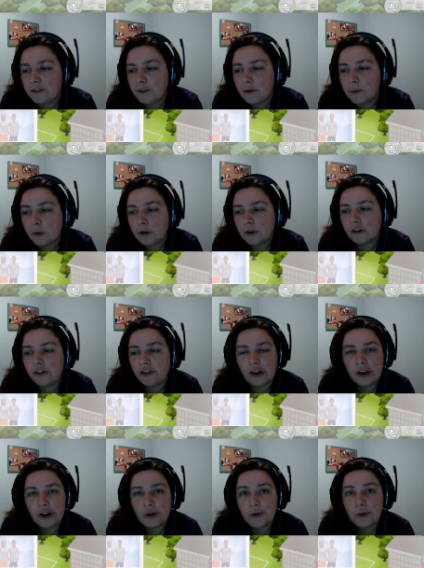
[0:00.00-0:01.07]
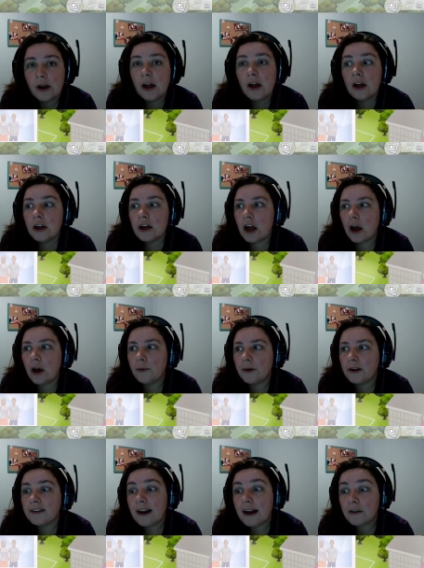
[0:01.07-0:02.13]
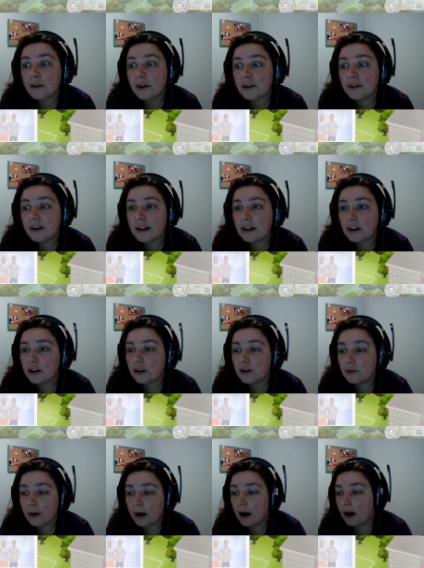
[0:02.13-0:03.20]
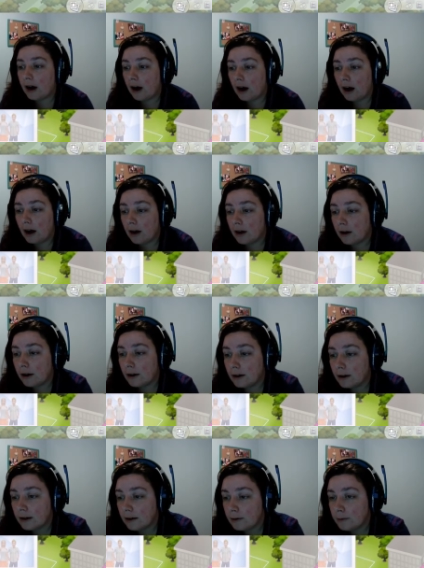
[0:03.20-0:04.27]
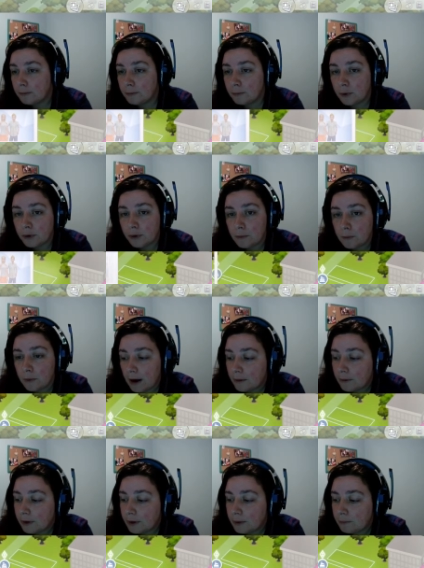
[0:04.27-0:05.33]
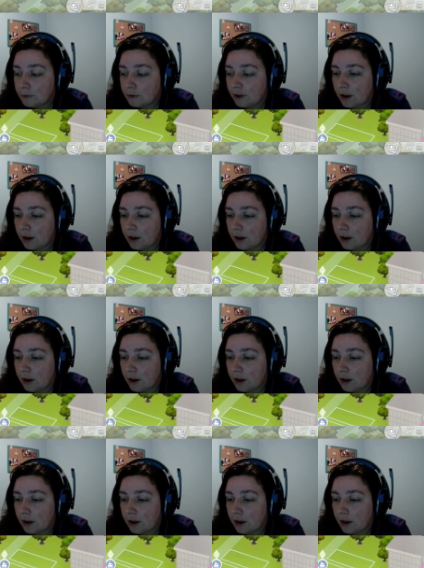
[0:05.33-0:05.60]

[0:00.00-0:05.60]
If you want to go and download it, you are more than welcome